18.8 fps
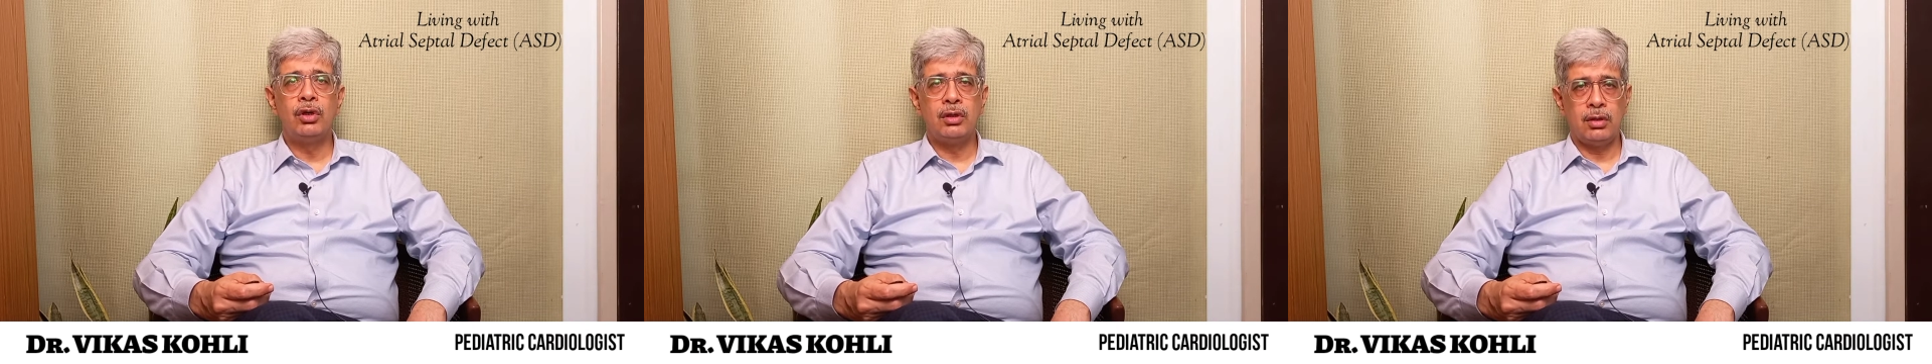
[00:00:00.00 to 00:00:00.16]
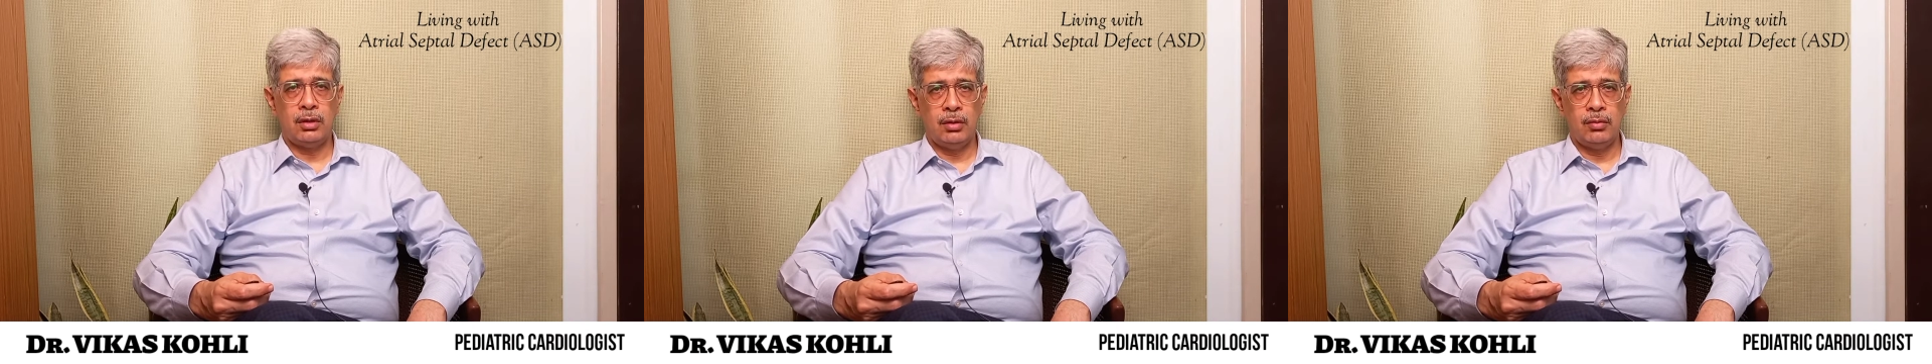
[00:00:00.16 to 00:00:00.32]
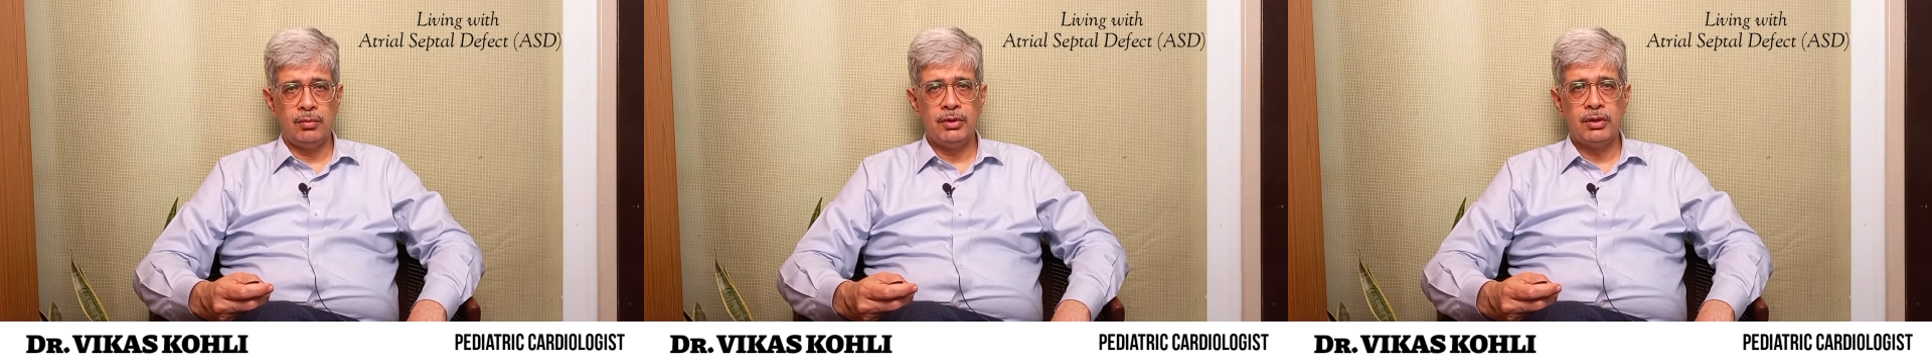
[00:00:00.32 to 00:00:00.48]

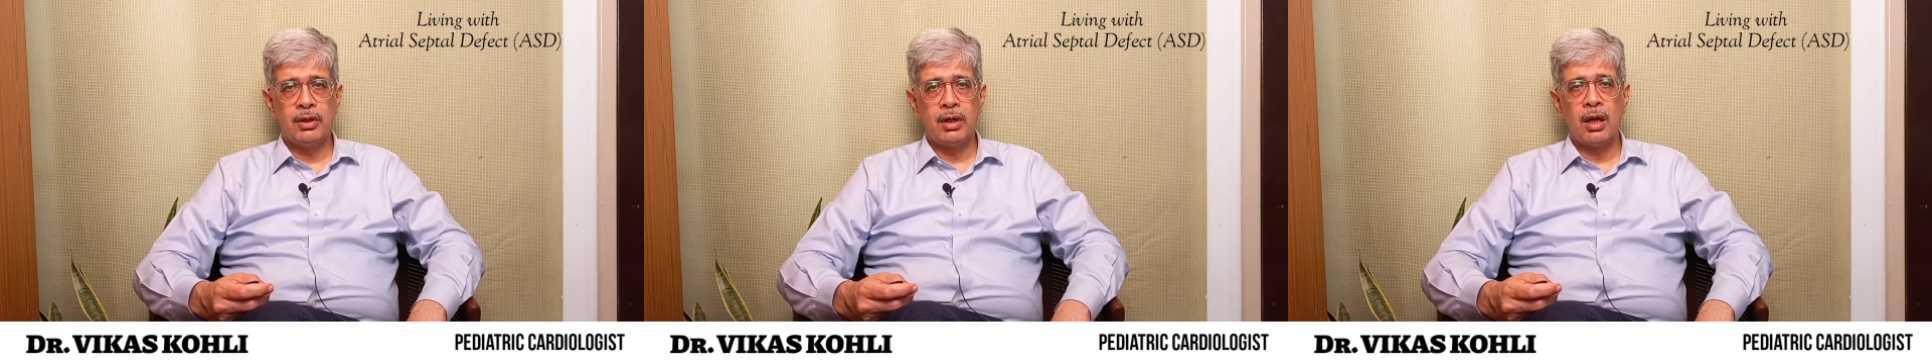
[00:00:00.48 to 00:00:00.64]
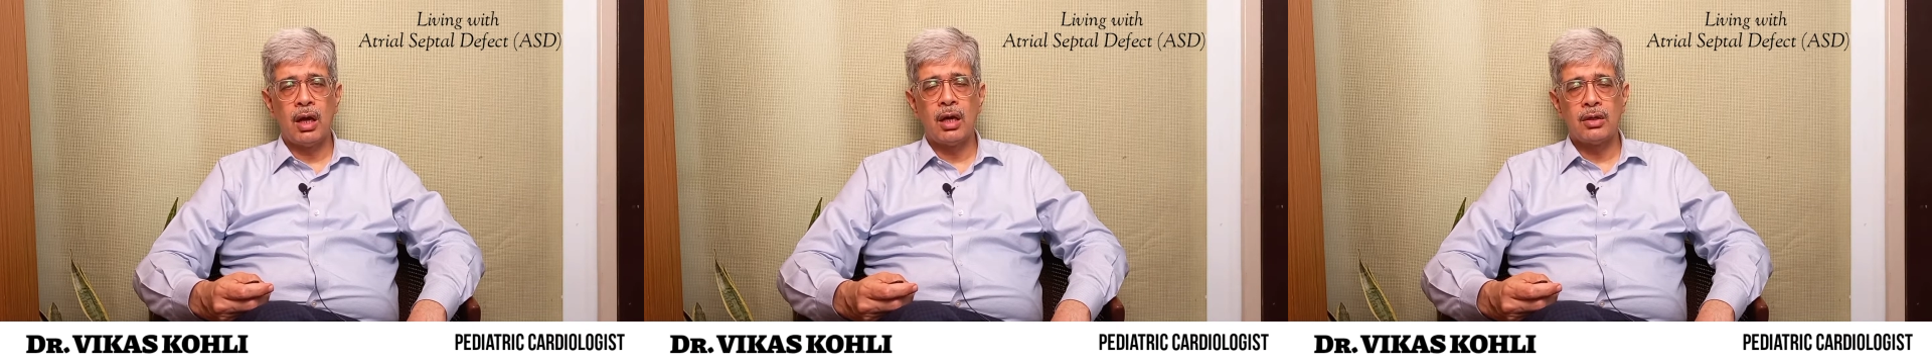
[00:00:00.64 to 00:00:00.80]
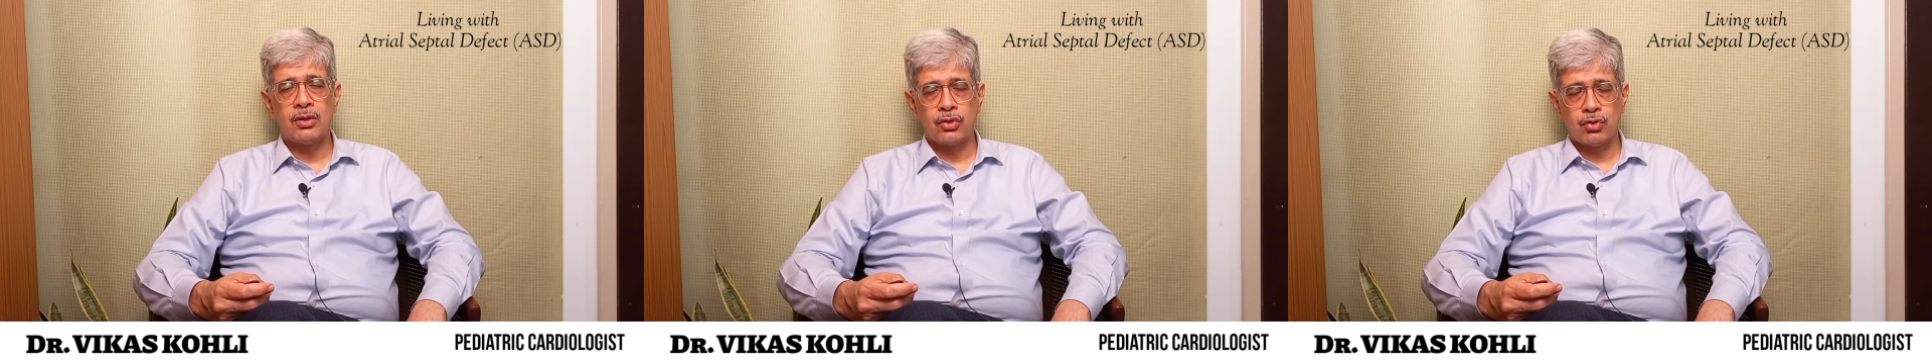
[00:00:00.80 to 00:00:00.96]
term in the
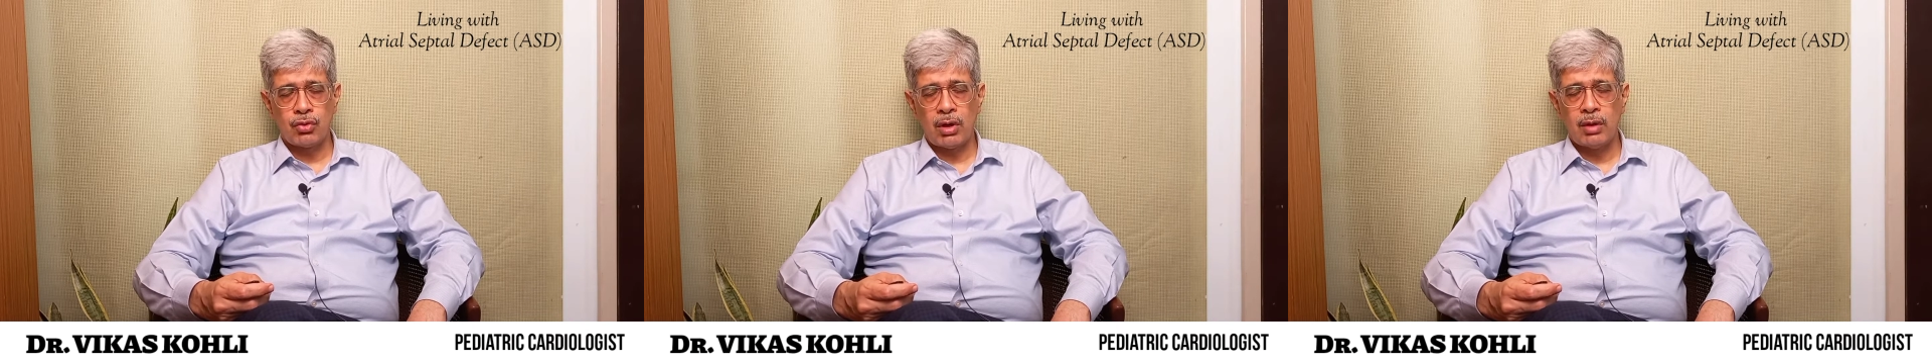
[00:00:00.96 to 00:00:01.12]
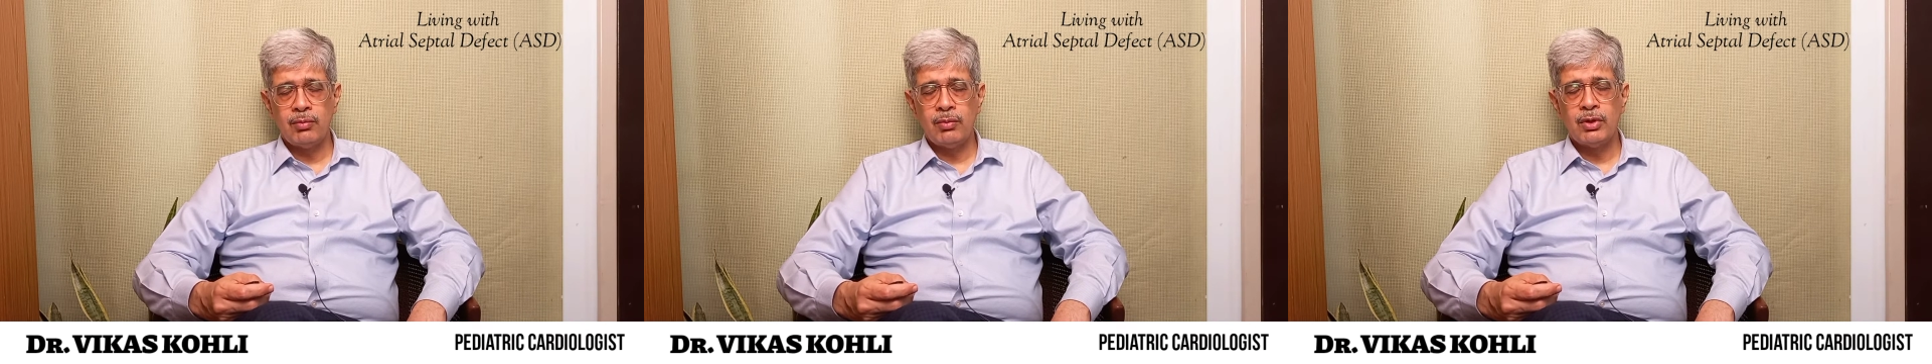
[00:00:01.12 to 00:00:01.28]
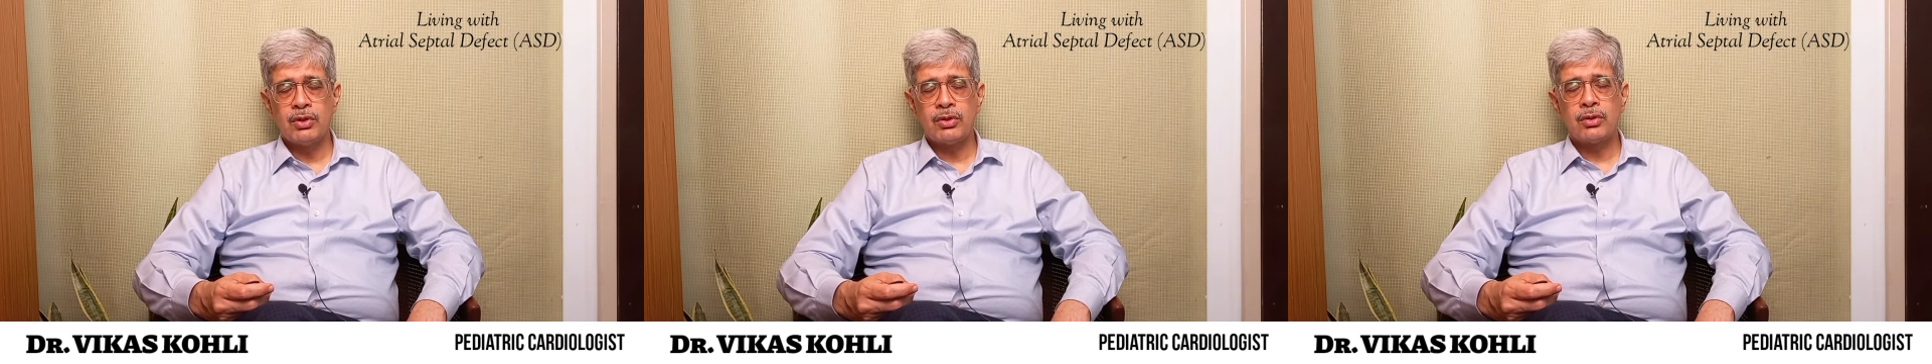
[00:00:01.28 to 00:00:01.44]
last
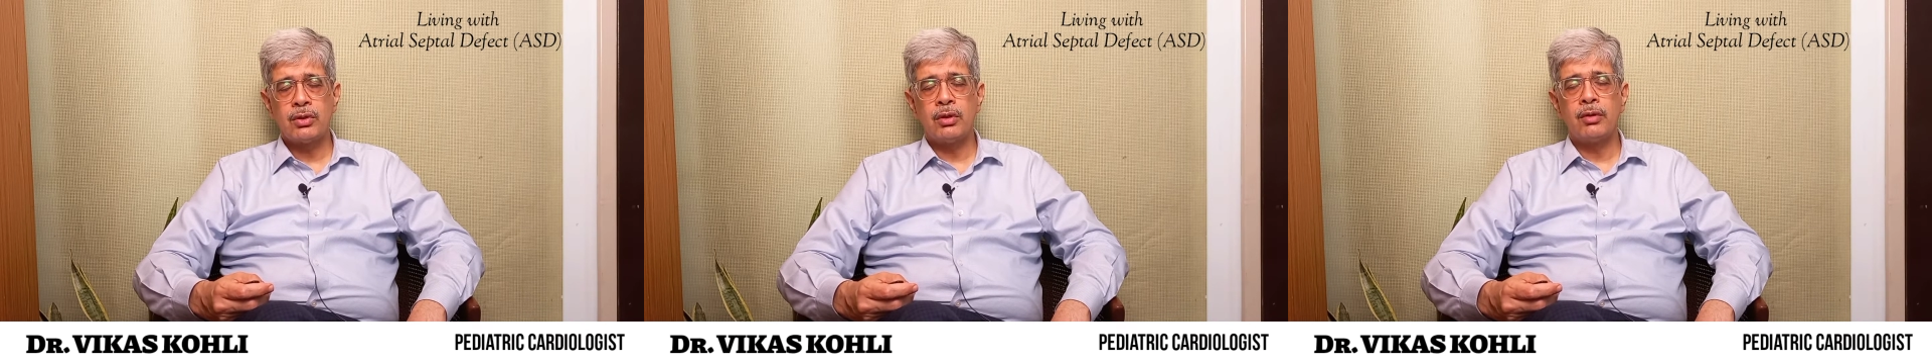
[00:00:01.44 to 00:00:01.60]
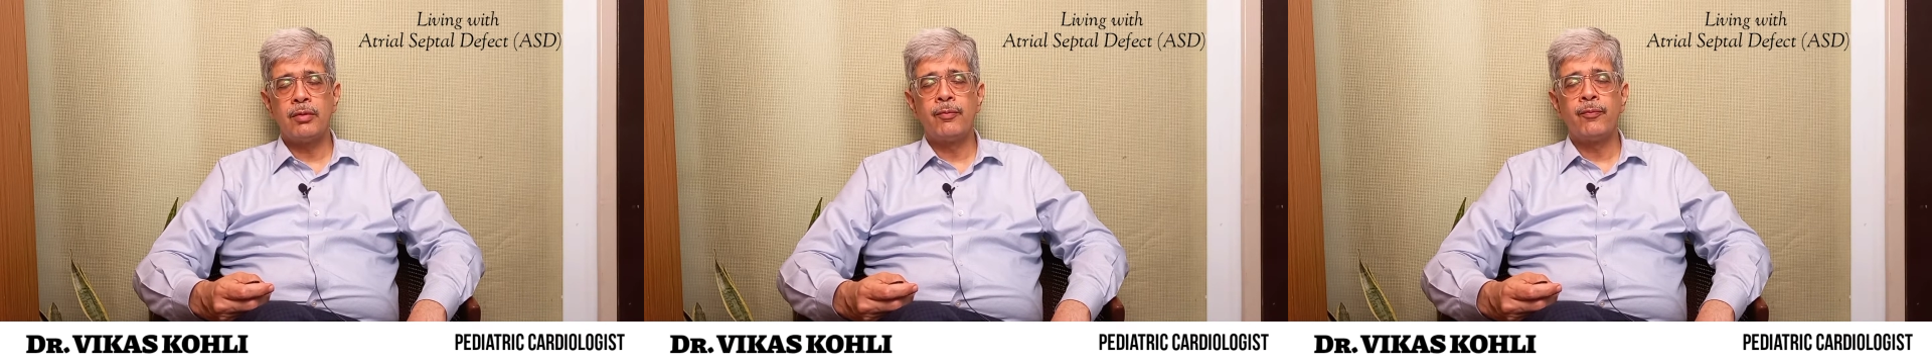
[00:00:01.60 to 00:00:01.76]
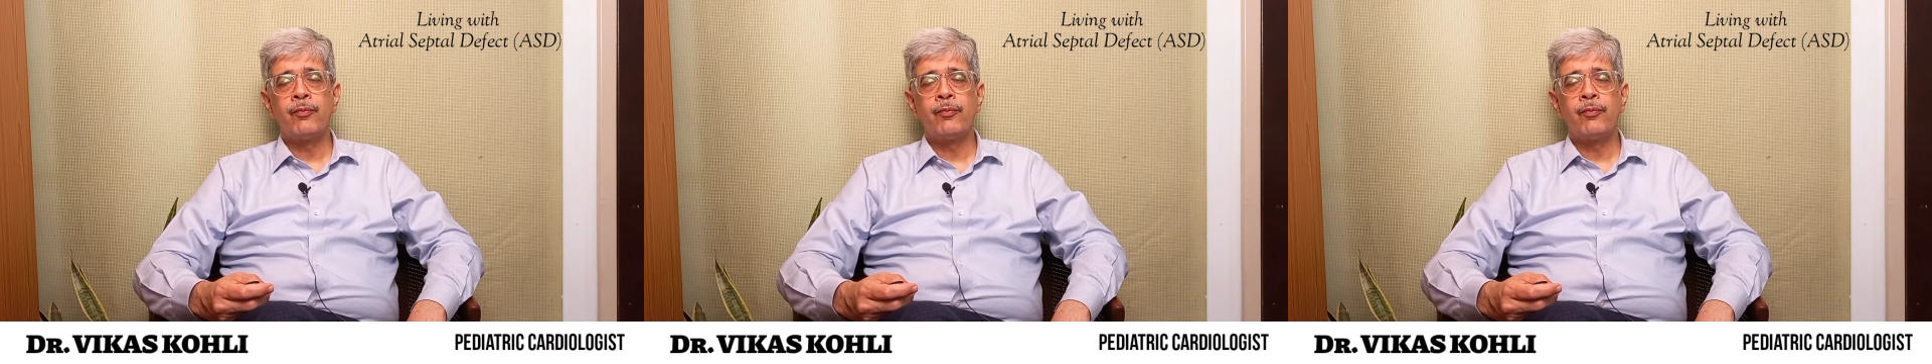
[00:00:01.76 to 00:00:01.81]
trimester.